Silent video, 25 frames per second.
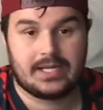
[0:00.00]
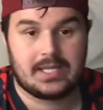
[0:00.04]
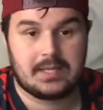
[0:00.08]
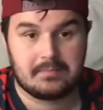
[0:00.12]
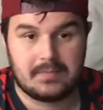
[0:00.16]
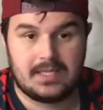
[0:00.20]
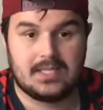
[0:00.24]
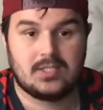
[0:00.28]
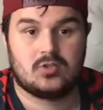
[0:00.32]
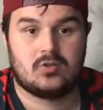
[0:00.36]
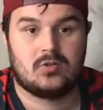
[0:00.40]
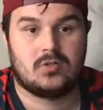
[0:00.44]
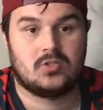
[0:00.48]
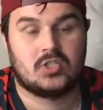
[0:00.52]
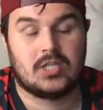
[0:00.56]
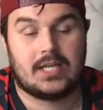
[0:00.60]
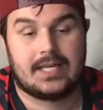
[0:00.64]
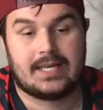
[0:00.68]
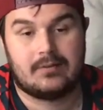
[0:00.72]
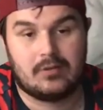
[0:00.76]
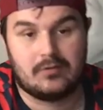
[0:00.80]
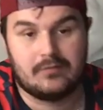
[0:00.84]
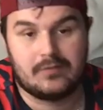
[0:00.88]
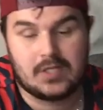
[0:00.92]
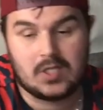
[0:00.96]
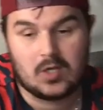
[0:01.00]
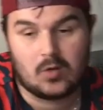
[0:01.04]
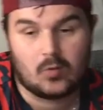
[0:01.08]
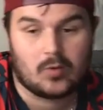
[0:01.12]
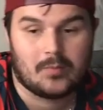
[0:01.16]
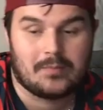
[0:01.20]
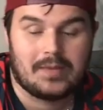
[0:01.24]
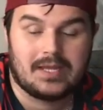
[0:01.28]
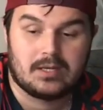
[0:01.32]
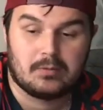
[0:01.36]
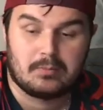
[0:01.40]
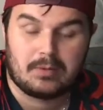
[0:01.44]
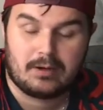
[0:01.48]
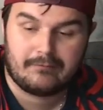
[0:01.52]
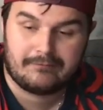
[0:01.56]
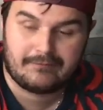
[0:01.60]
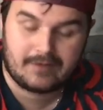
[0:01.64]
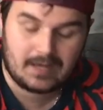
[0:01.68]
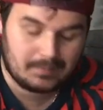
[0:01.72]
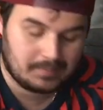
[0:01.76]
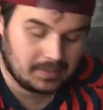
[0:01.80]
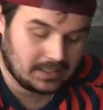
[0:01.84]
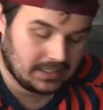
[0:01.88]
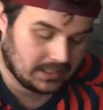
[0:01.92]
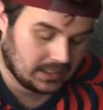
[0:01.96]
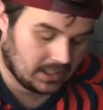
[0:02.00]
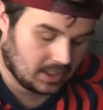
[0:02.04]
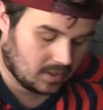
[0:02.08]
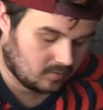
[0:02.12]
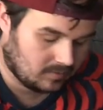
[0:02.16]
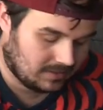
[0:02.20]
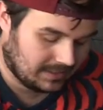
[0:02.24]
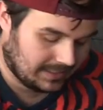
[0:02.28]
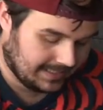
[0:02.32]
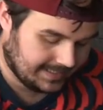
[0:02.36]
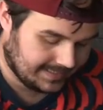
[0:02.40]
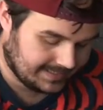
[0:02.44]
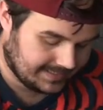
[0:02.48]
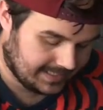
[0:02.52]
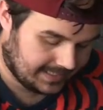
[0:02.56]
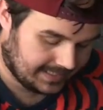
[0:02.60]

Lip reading: make sure to check out the video we made about Fabinho late